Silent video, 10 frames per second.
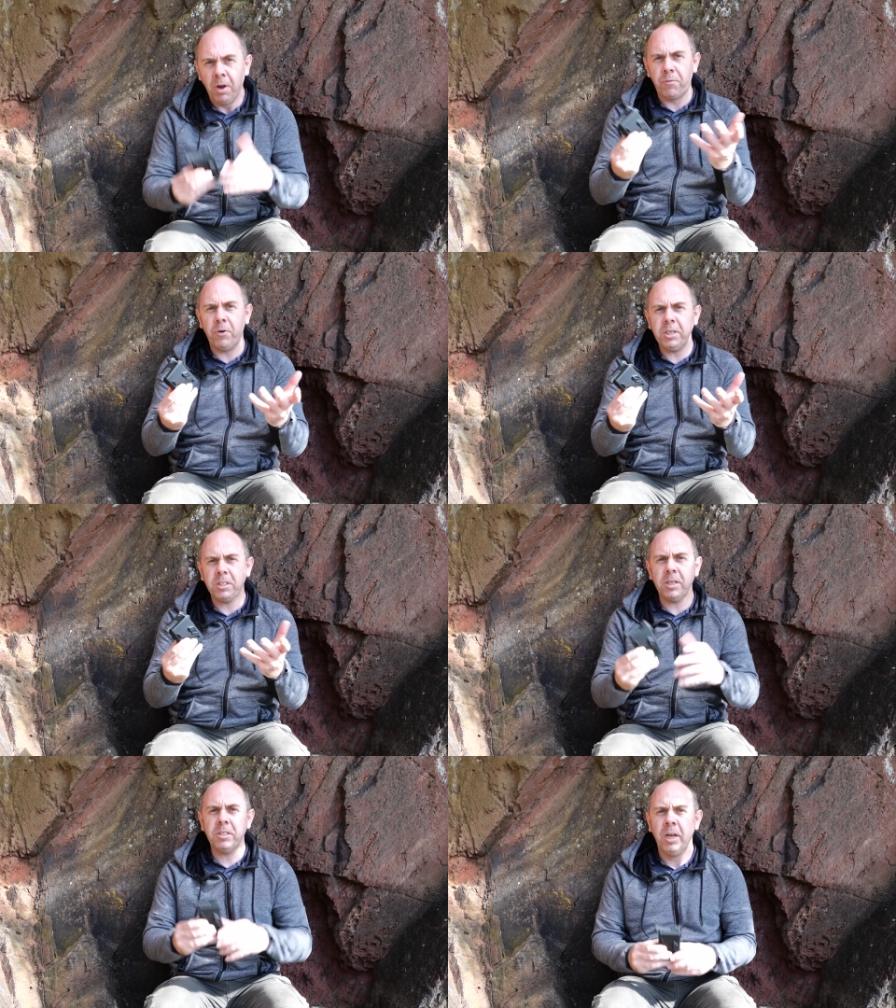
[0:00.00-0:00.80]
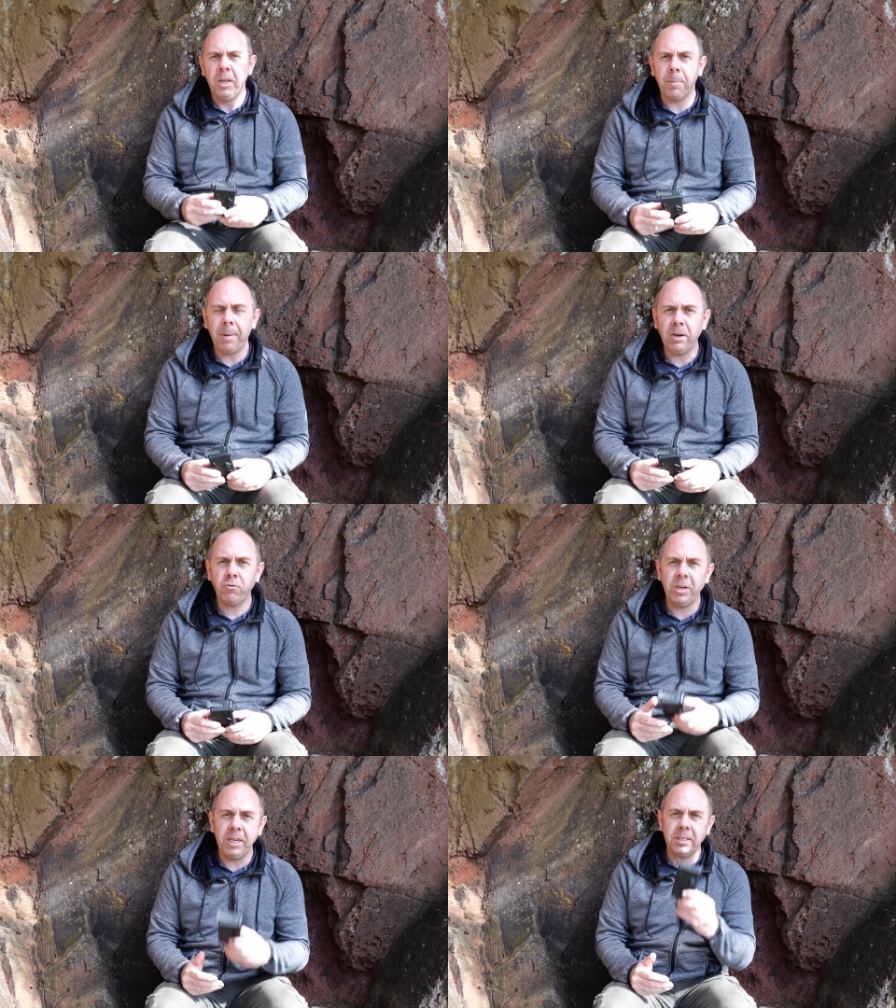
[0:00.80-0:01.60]
For instance, the
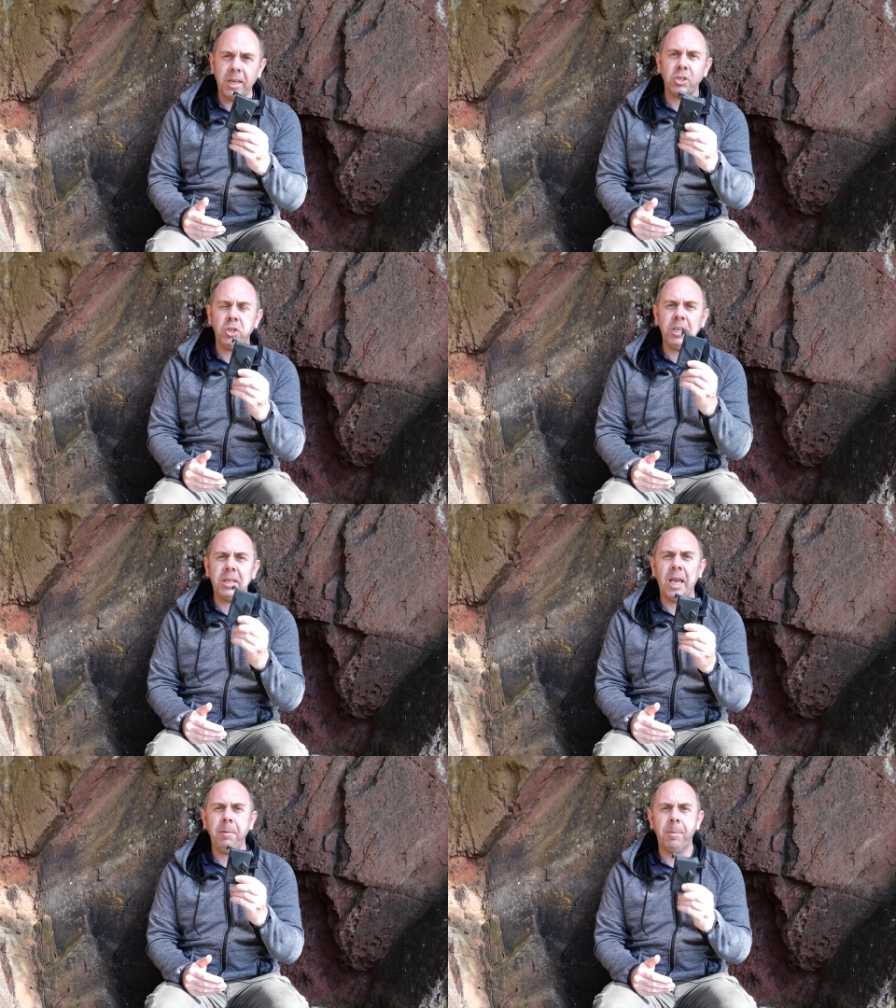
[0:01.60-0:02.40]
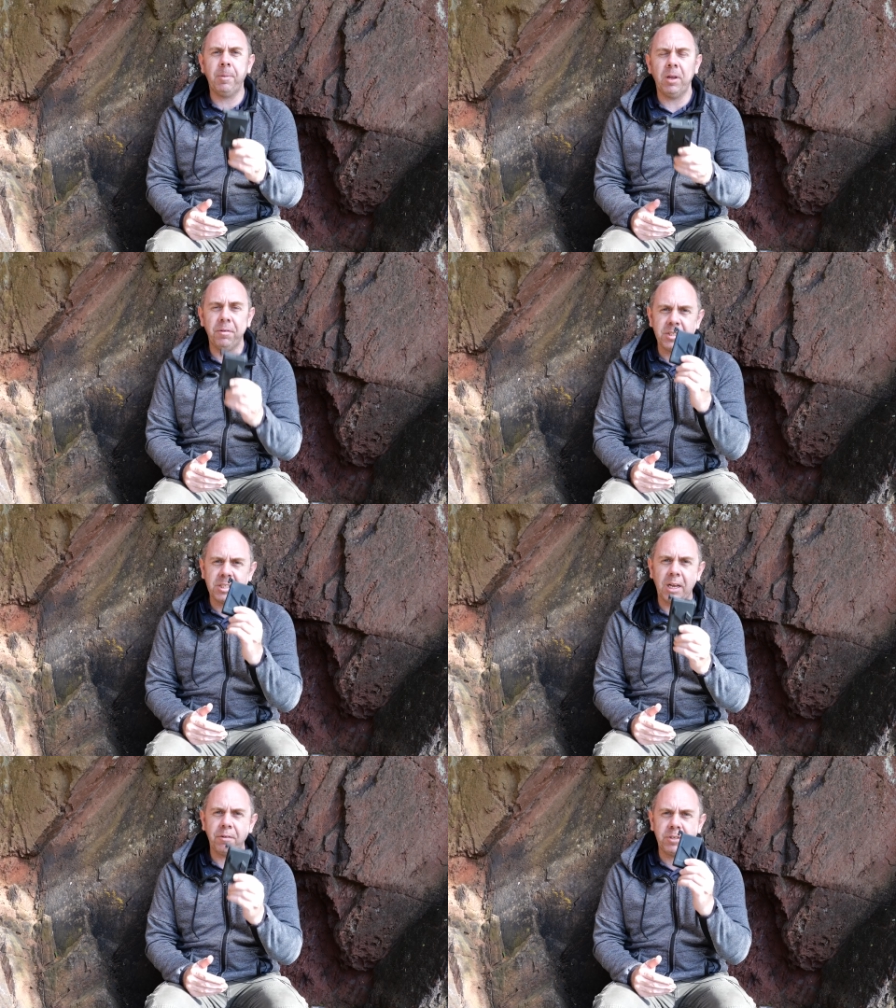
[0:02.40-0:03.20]
battery is actually capable of
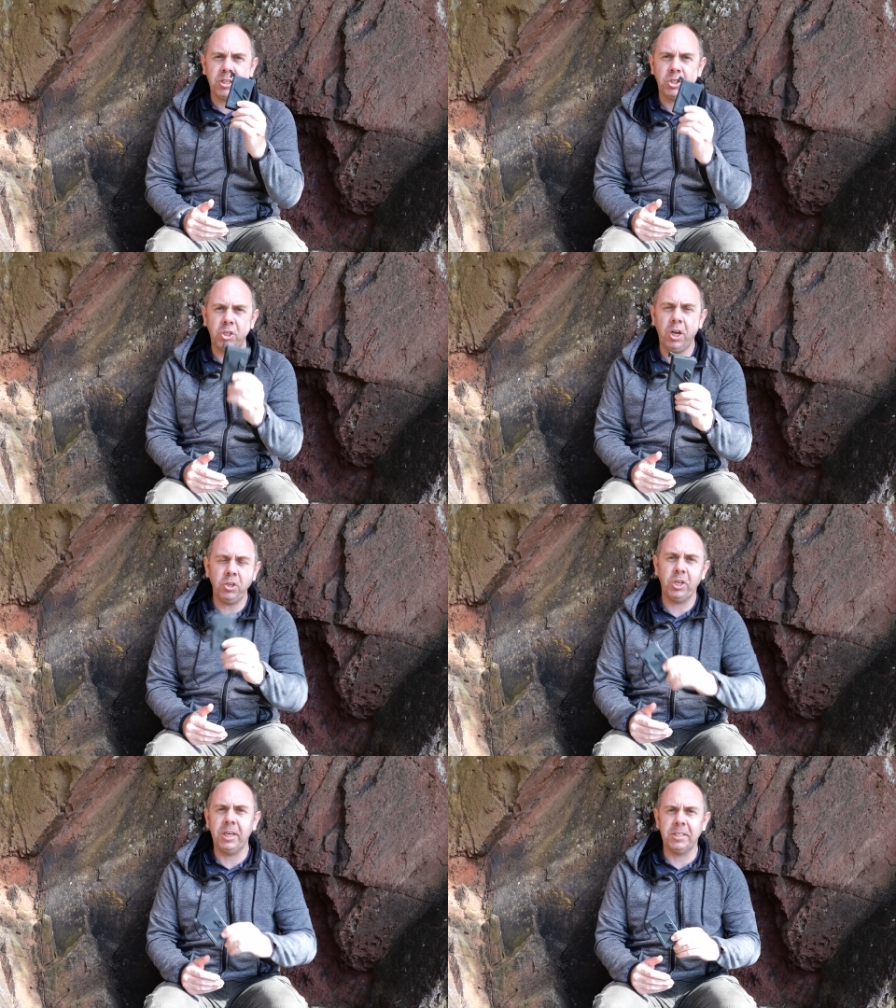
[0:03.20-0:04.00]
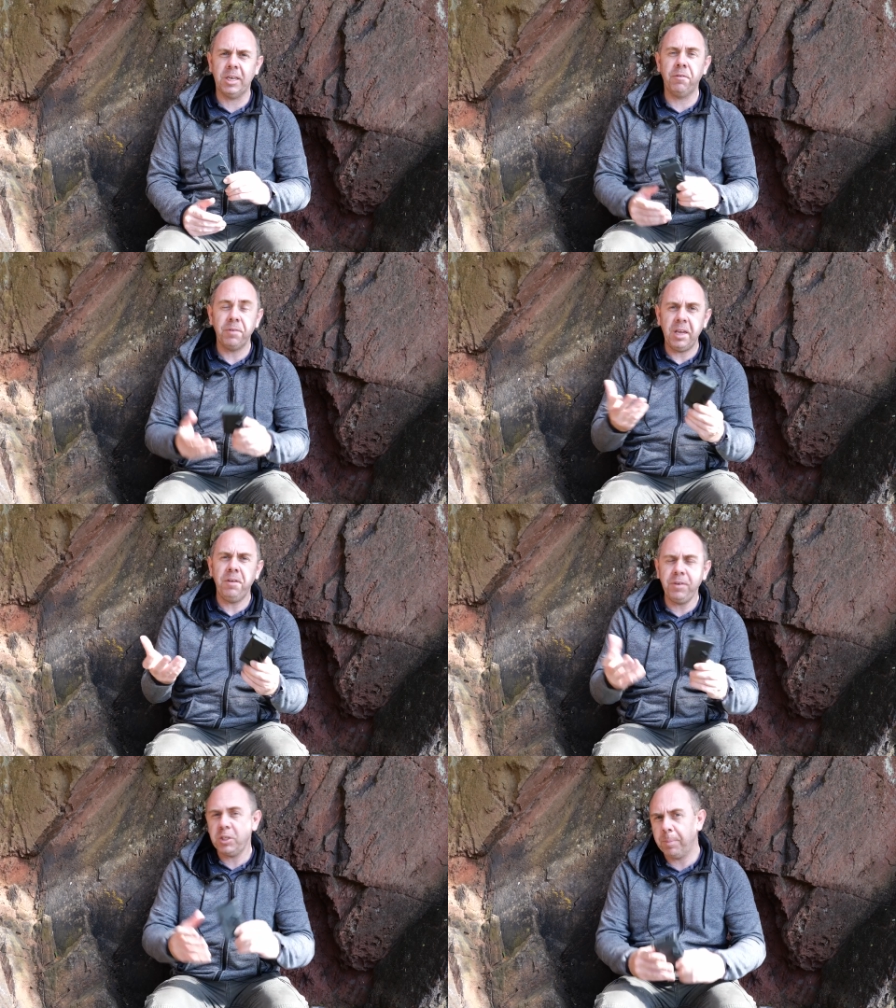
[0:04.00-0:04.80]
self-discharging itself
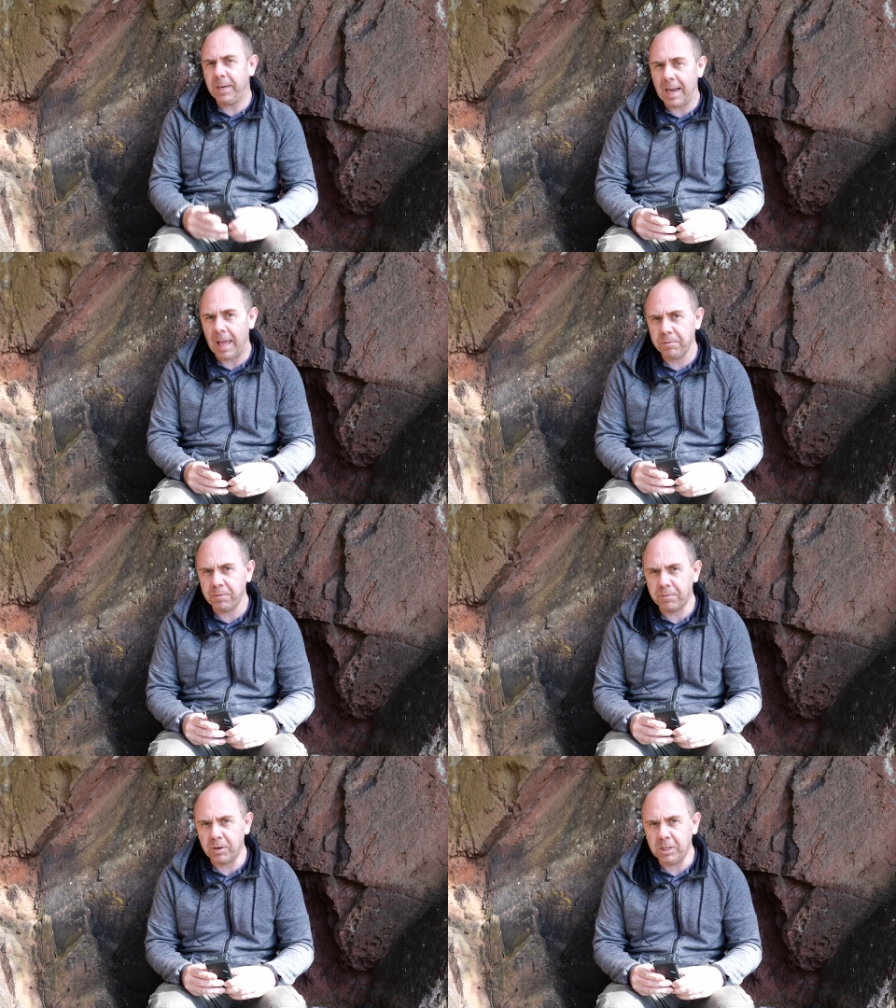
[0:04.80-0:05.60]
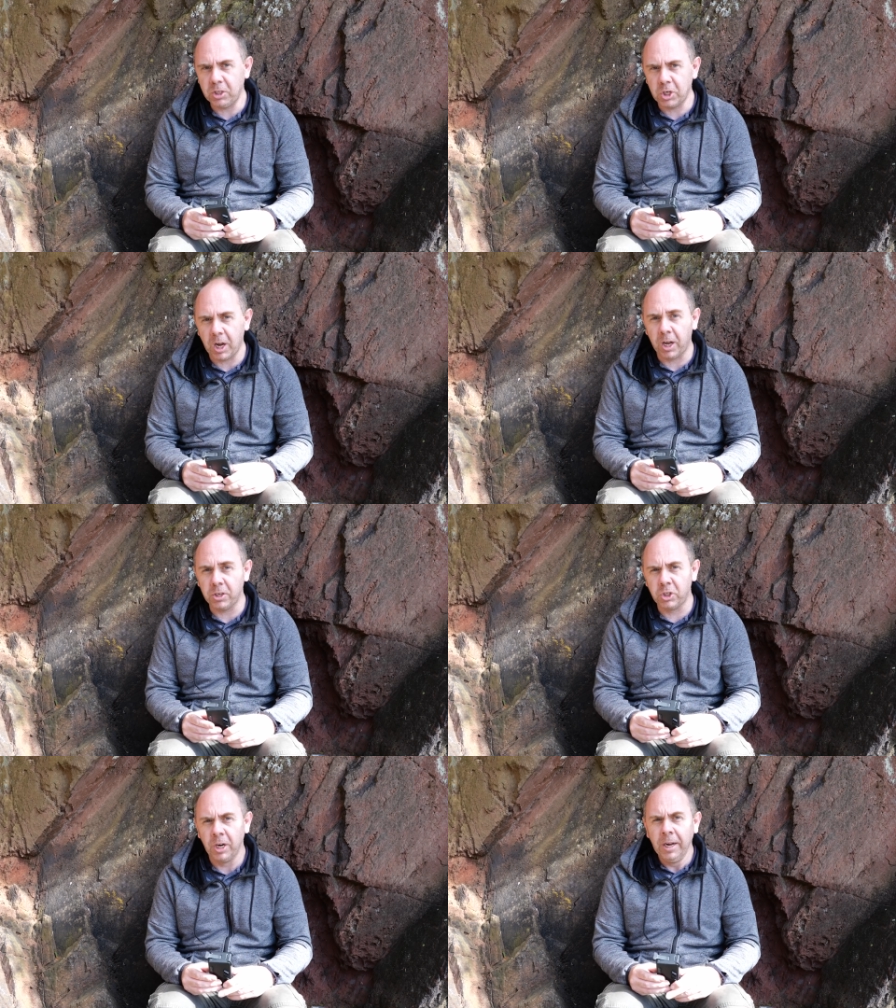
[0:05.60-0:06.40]
if it's been left fully
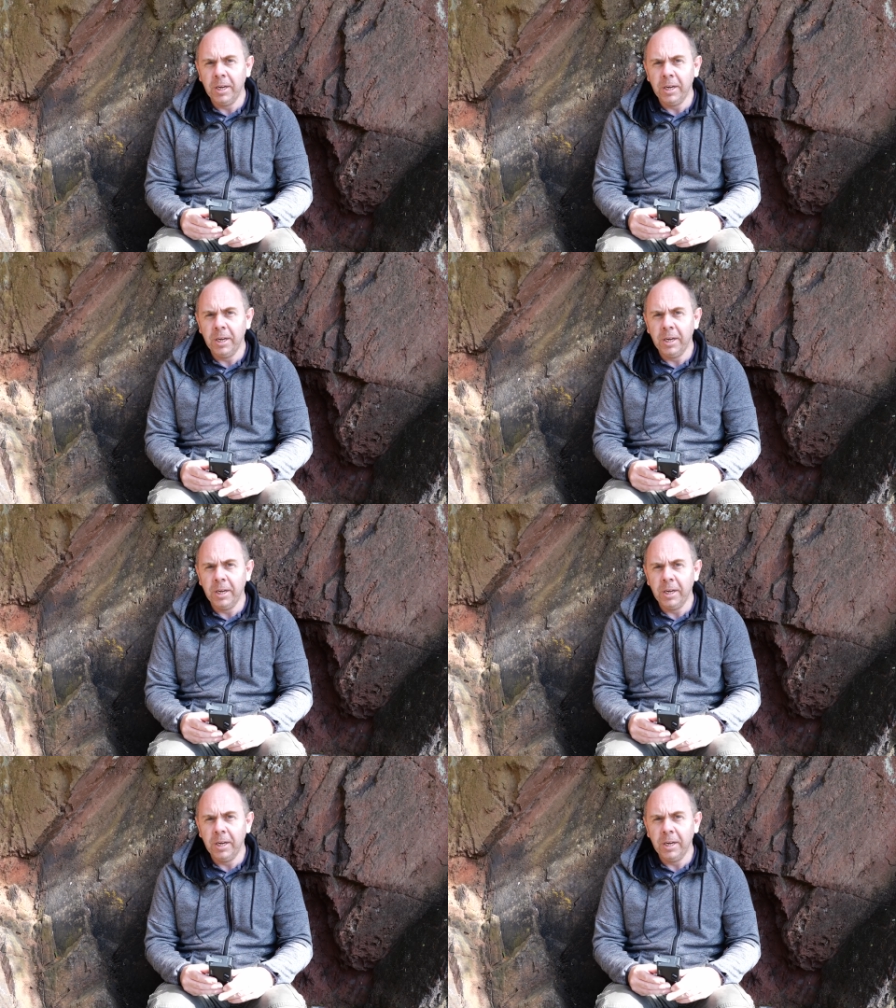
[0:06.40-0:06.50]
charged.